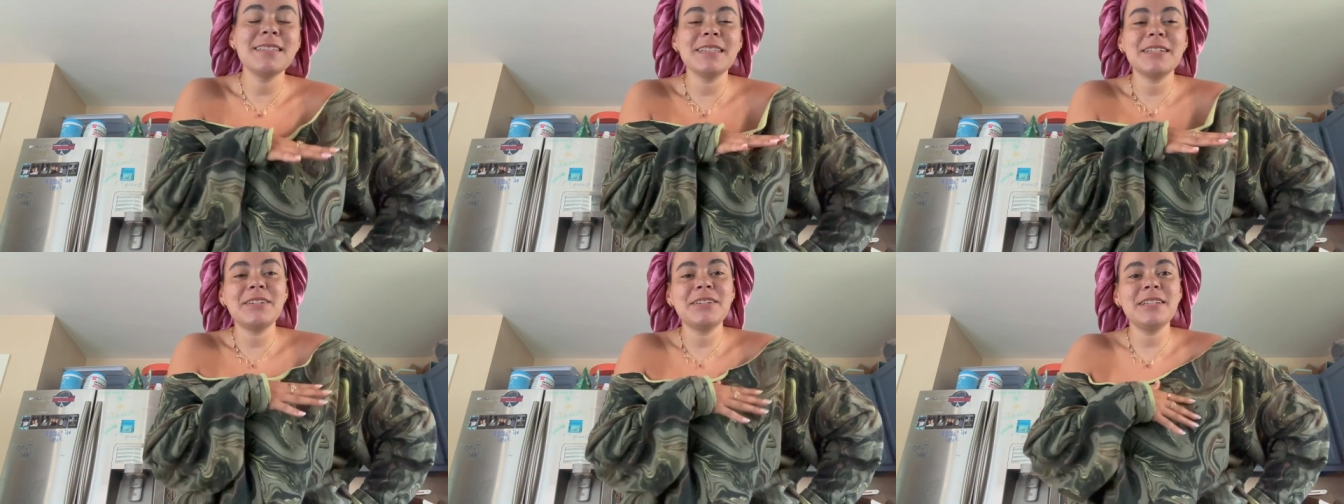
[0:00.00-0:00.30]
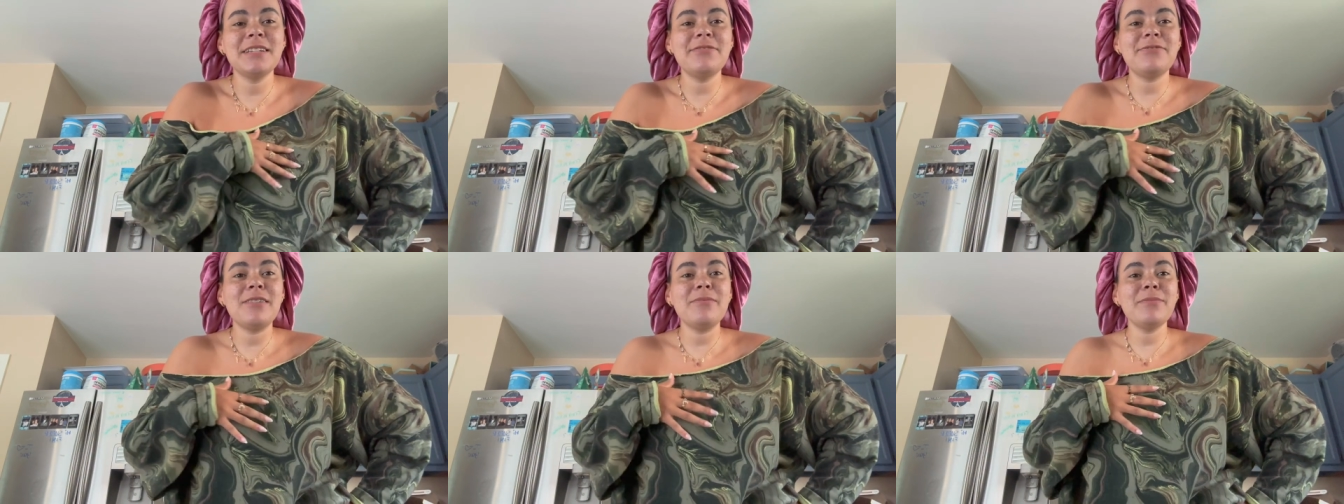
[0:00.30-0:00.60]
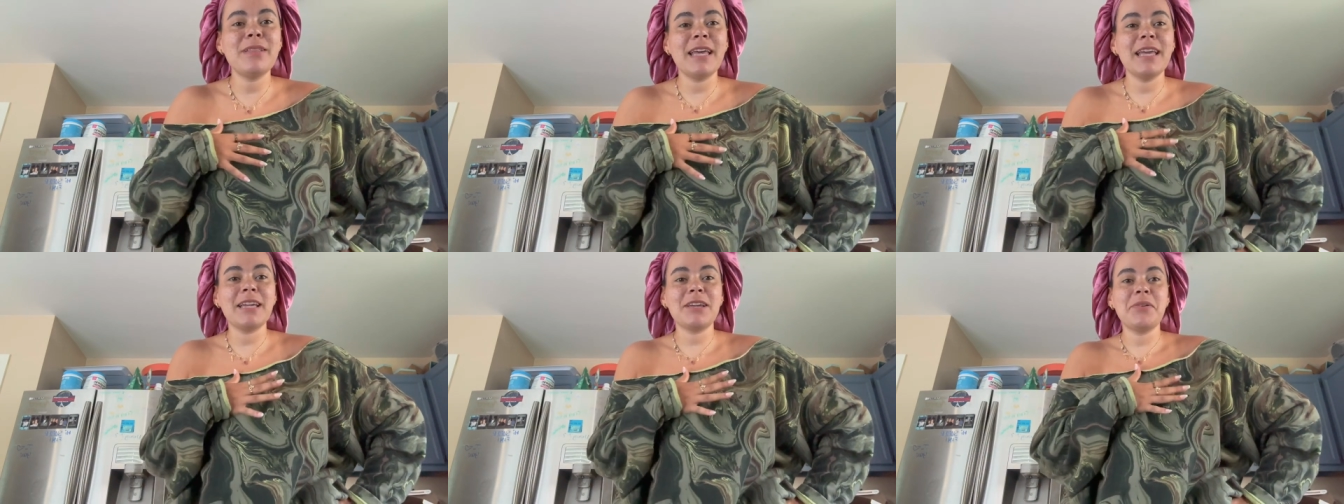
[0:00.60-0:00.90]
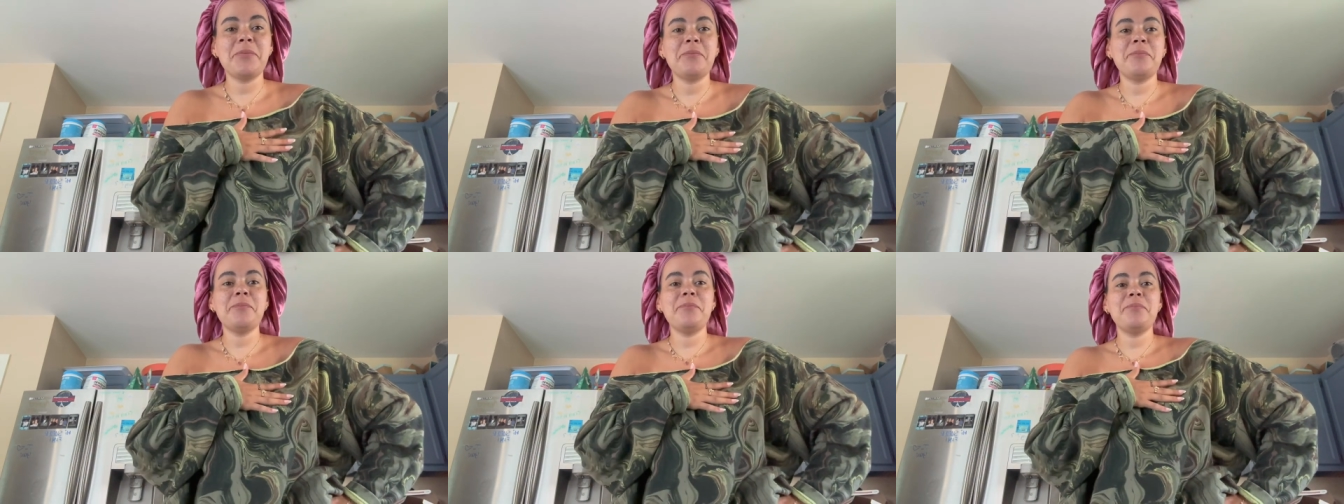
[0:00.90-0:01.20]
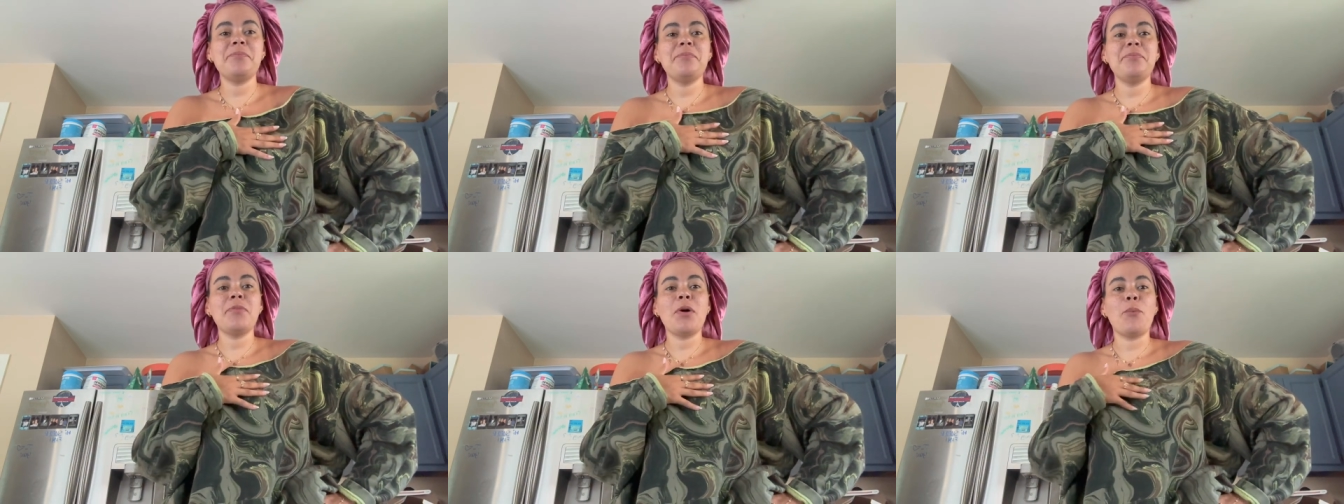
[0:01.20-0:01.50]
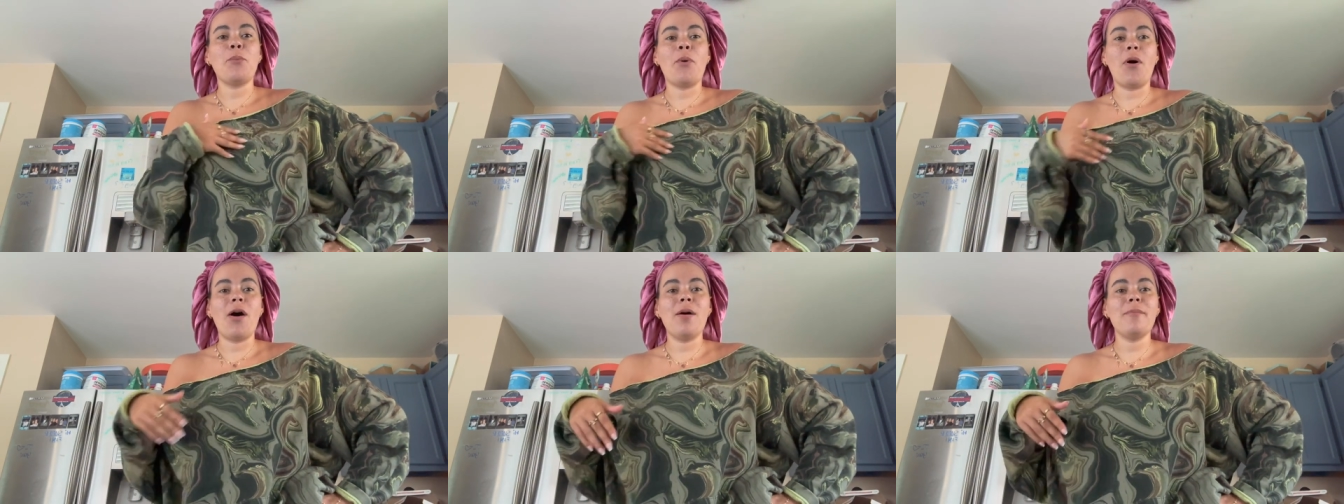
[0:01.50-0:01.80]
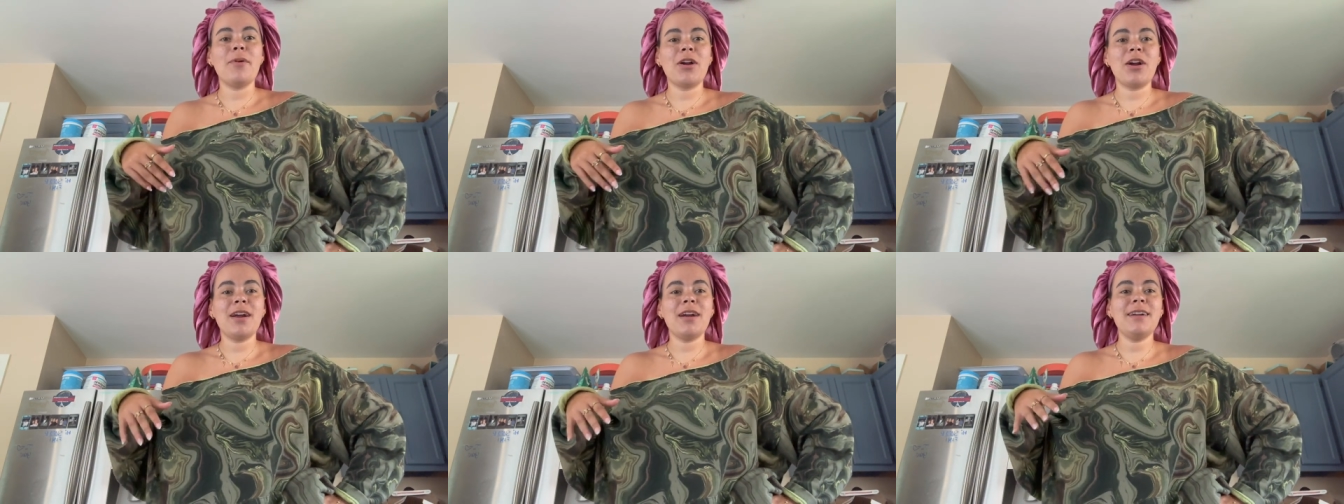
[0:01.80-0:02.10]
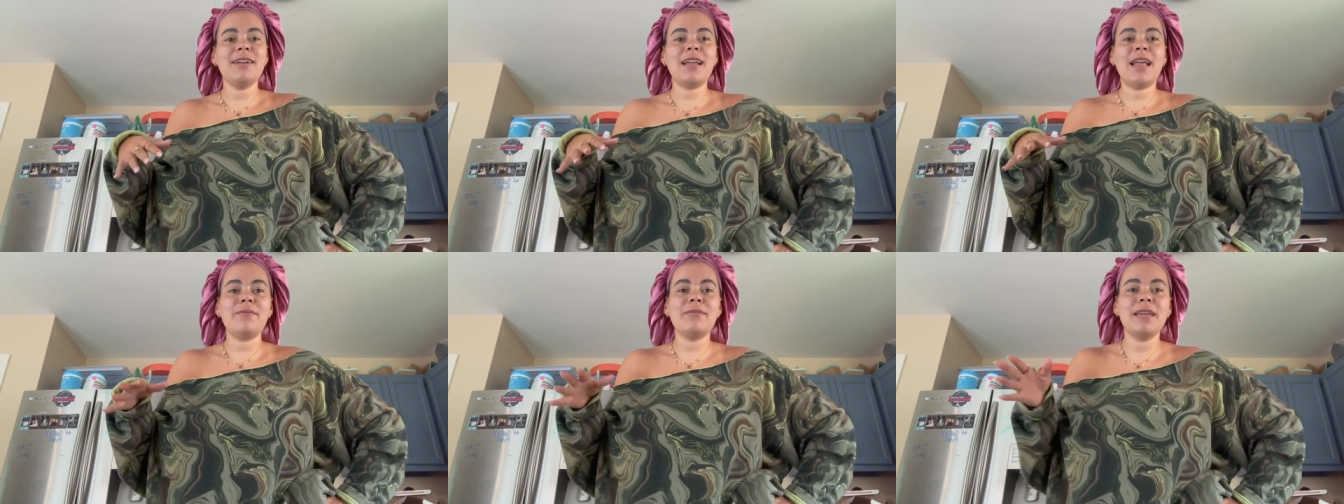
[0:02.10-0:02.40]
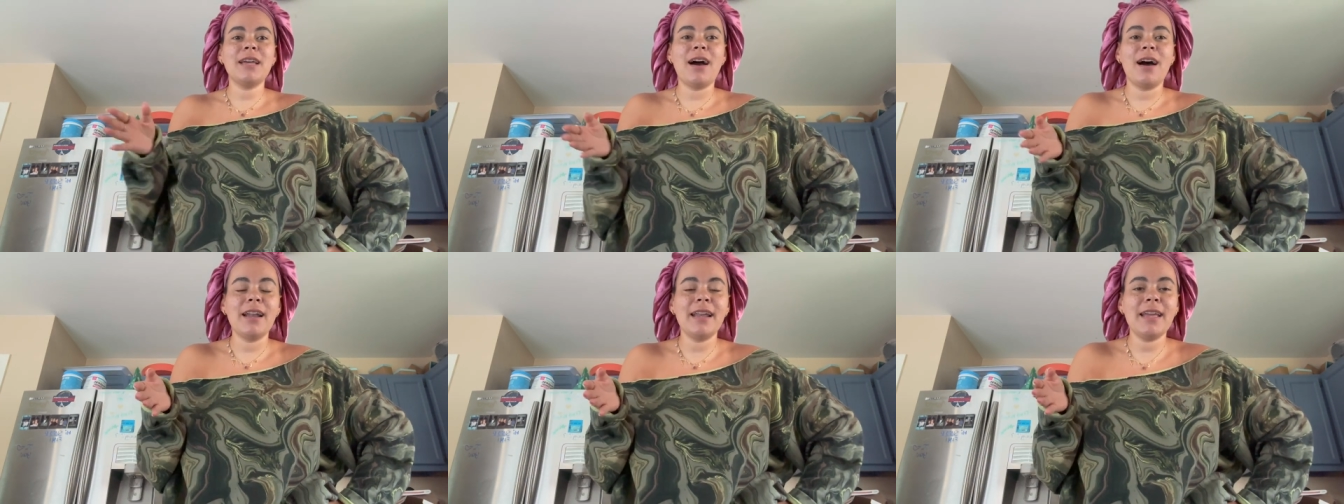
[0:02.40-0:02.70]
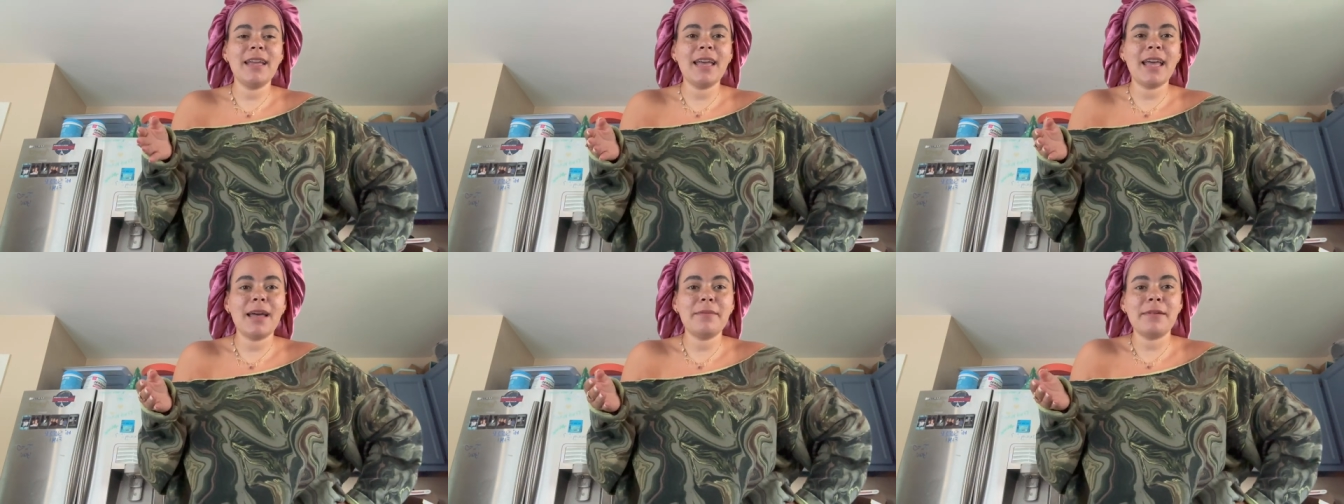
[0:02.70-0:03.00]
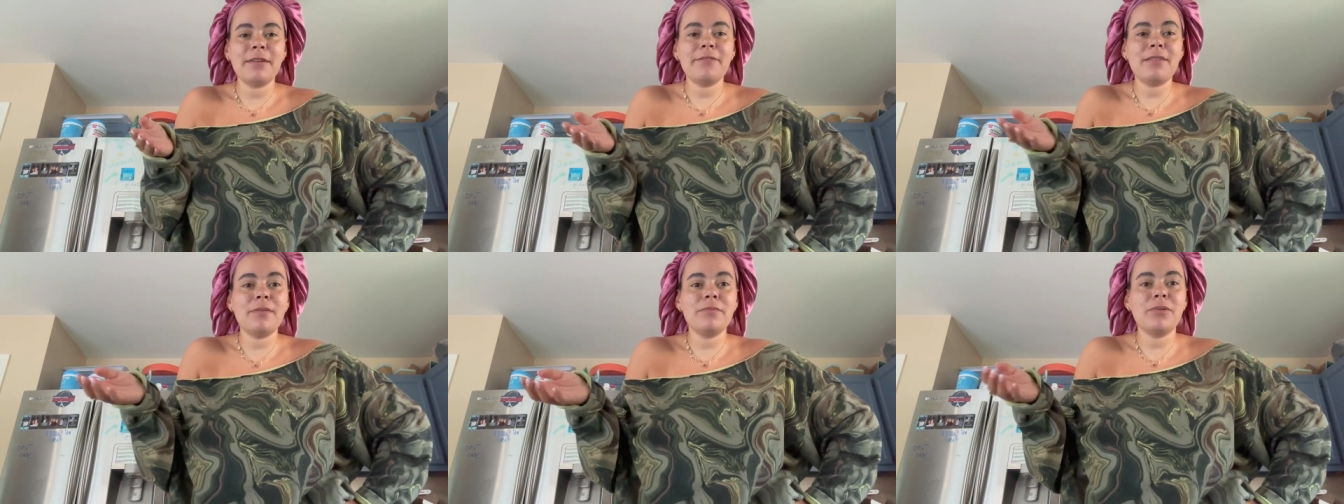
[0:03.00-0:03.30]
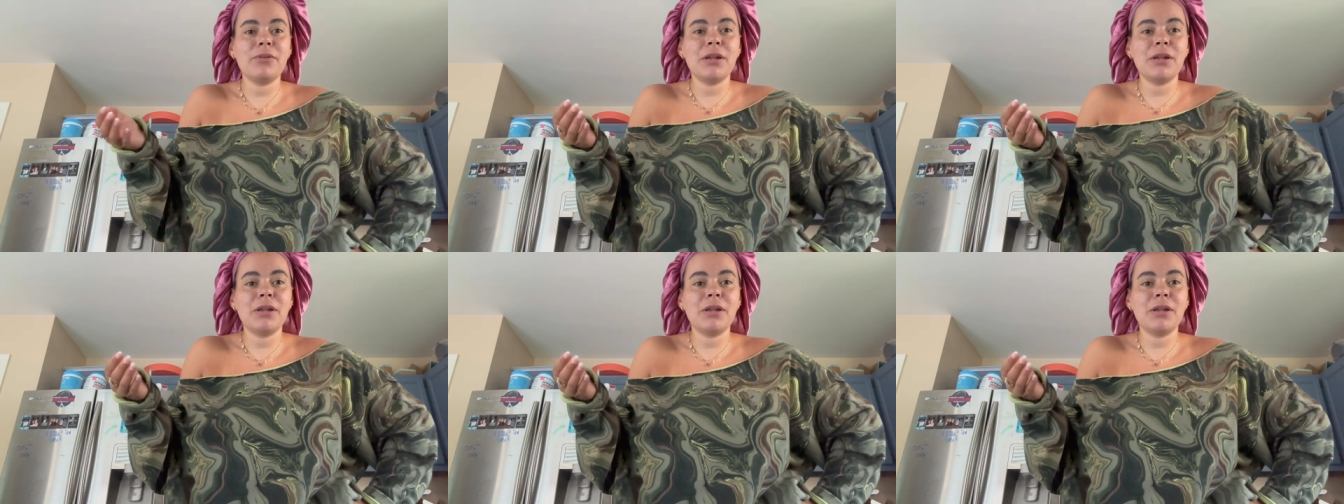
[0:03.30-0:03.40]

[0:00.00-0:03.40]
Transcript: literally from like Walmart and we got it at my family